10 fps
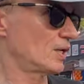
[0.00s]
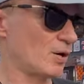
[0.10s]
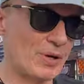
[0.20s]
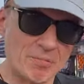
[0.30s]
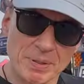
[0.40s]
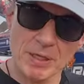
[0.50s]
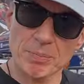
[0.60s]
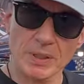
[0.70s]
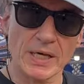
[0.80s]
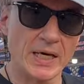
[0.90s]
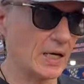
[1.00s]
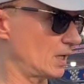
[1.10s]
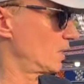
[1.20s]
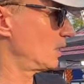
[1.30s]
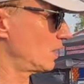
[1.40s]
And we have people here,
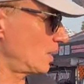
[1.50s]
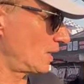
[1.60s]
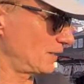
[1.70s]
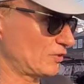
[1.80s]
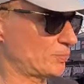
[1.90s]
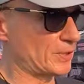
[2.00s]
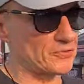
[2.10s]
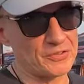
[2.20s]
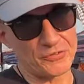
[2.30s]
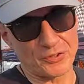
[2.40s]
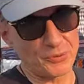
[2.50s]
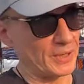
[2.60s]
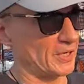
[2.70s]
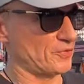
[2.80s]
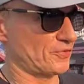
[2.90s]
and that's because there's two
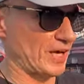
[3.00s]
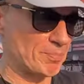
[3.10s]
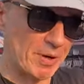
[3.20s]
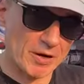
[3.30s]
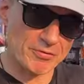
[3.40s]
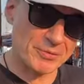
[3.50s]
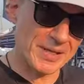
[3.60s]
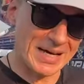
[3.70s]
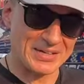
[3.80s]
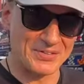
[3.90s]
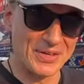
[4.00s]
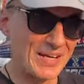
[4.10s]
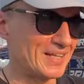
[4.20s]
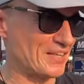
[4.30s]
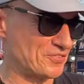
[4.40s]
girls there. Apart from that,
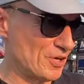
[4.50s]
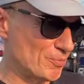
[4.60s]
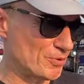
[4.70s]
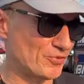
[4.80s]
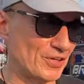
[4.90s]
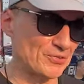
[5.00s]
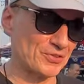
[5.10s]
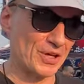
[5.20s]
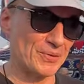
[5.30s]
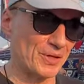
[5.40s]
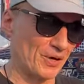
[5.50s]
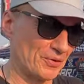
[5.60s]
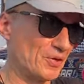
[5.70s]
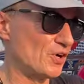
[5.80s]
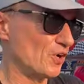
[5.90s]
there's not much else going
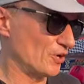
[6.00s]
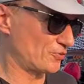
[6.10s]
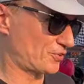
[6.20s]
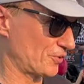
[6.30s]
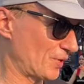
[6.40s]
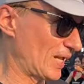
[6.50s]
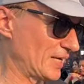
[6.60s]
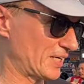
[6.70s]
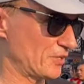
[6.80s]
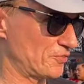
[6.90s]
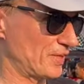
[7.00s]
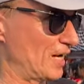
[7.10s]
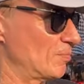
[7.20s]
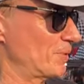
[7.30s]
on until the light goes down.